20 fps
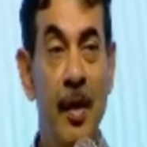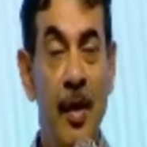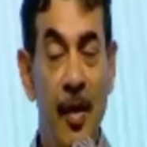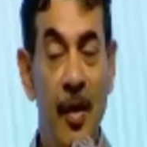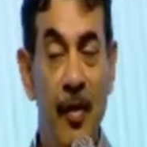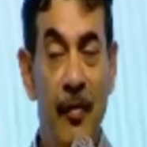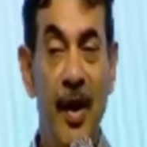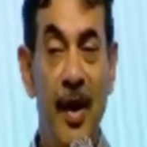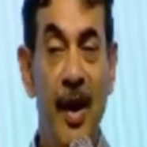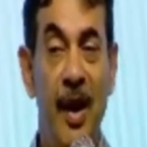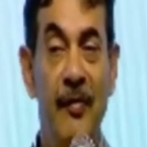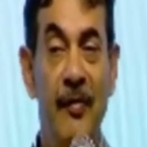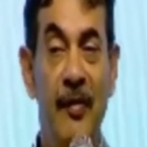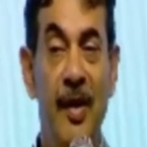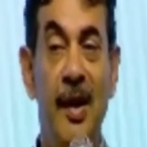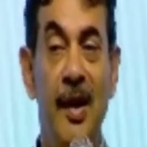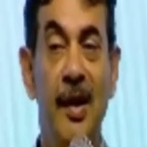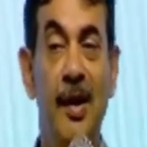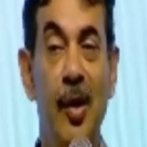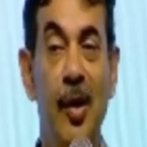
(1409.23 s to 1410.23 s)
we have
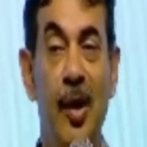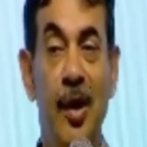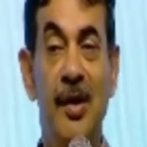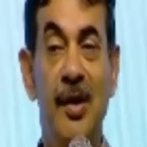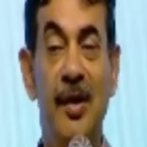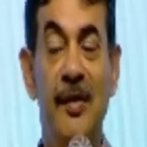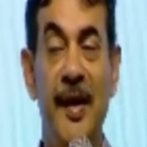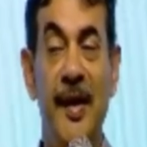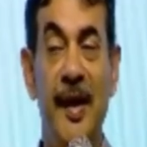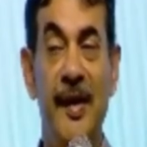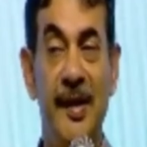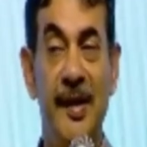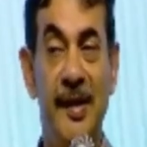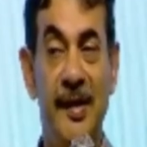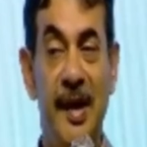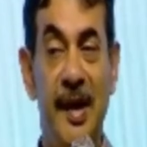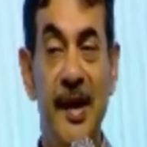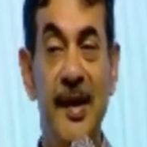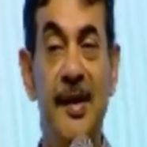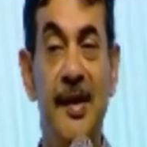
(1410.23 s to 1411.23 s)
done lots of
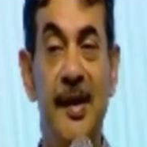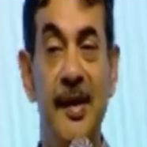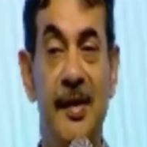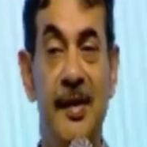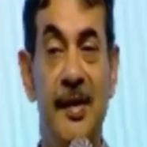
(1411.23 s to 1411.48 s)
exercises